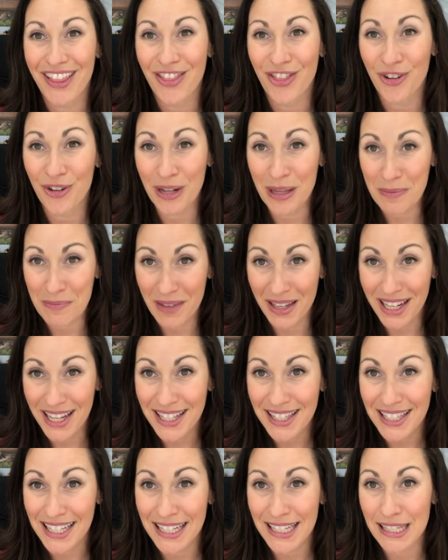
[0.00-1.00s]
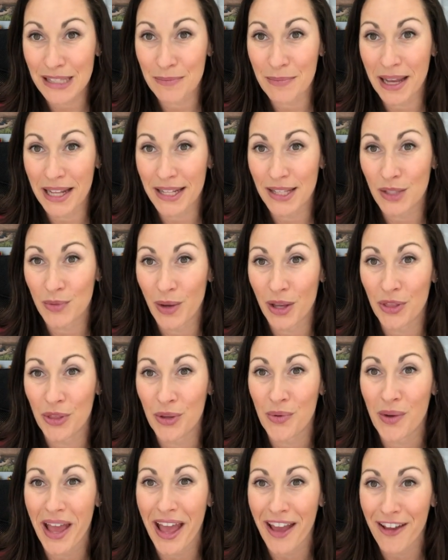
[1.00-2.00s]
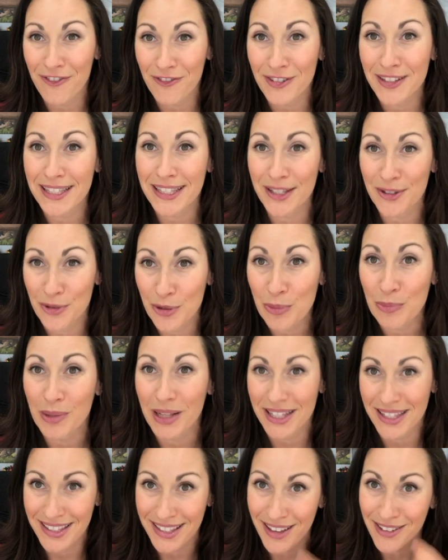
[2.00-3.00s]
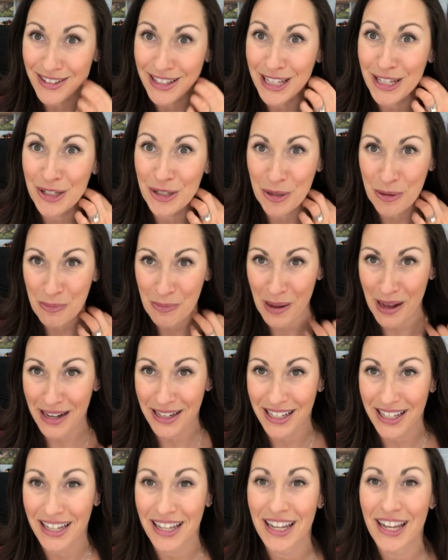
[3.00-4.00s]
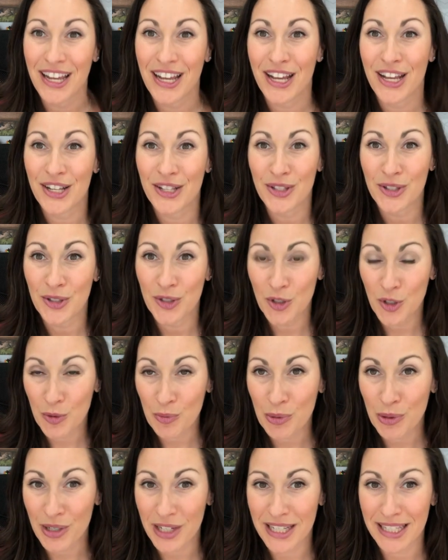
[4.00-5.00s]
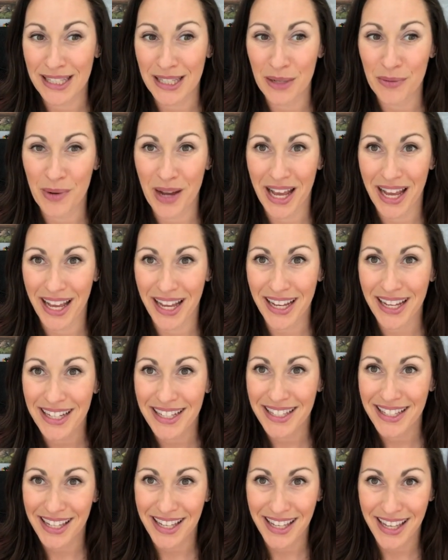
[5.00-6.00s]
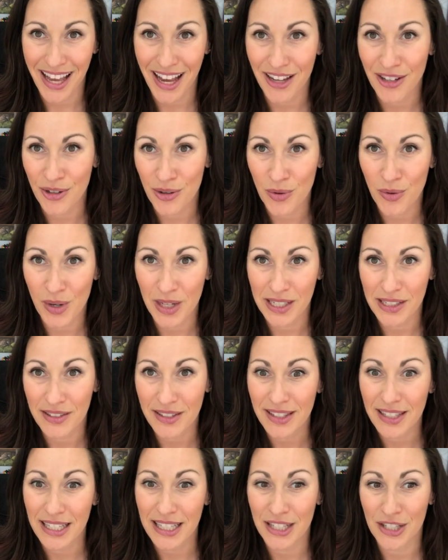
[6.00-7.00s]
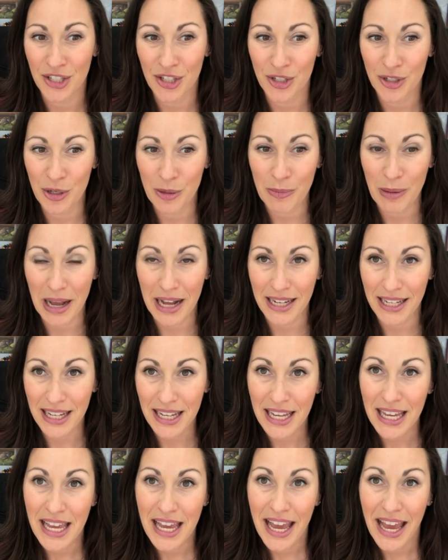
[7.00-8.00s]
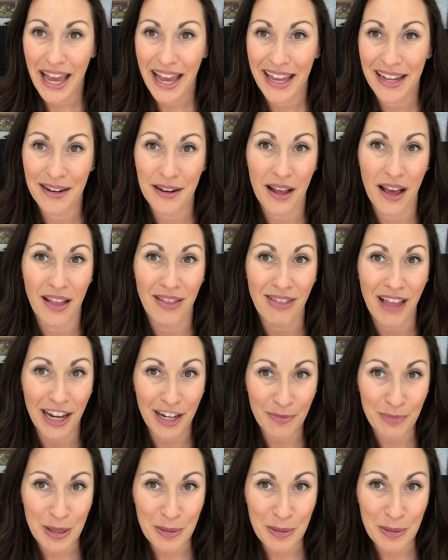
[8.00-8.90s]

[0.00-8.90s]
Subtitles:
30 minutes, it's made its way through every single blood cell in your body. Super easy way to get your oils into your body. And a lot of